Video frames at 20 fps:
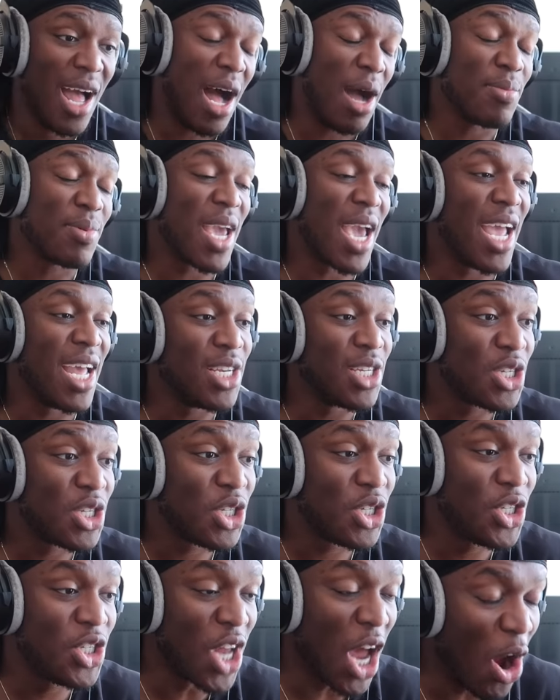I'm getting
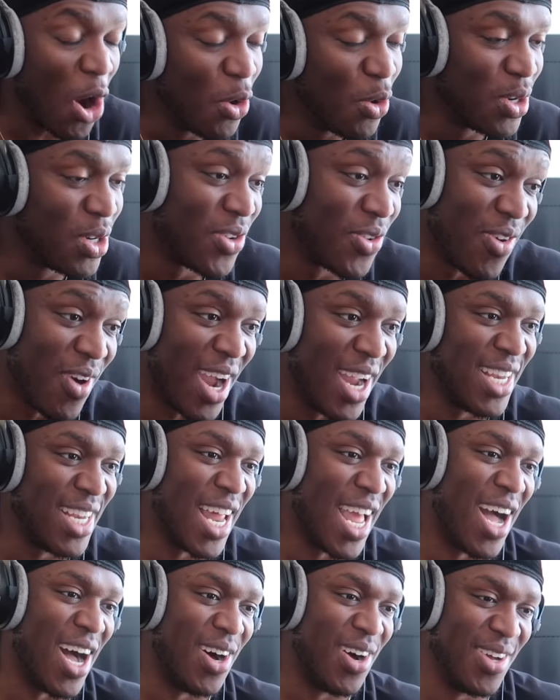stoned right
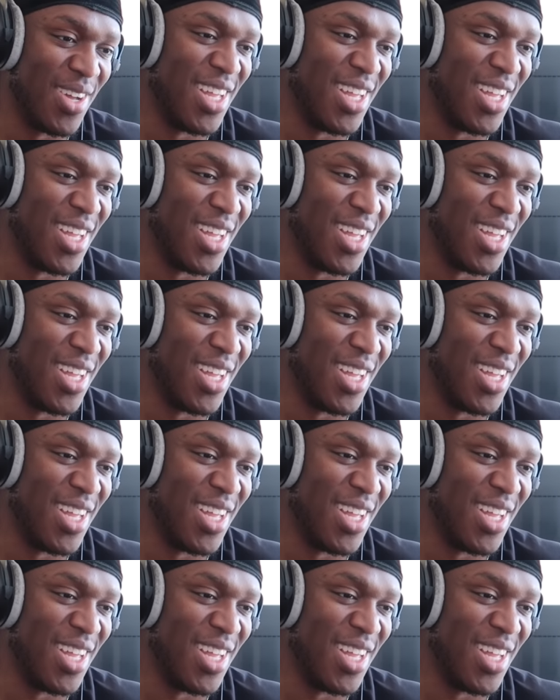now.